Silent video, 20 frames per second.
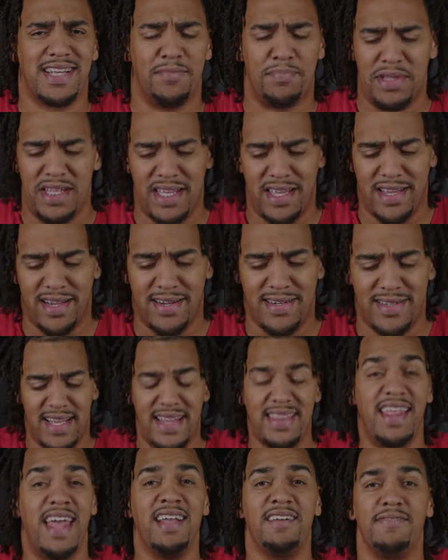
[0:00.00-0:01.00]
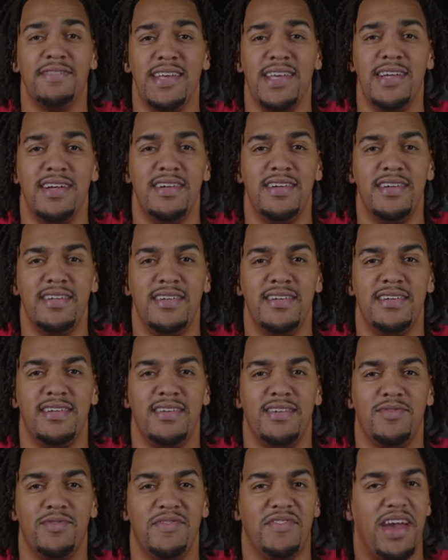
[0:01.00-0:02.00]
couple of years. And thankfully,
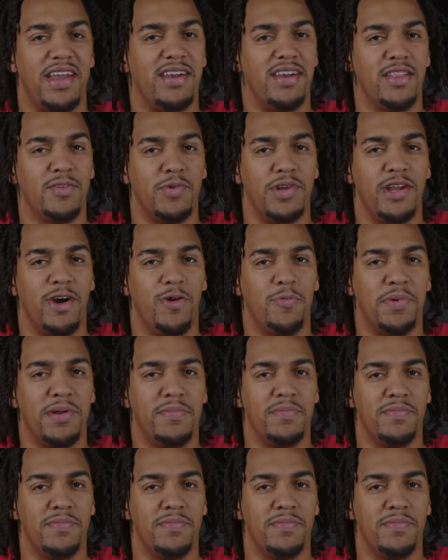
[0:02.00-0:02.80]
we've got another one to open.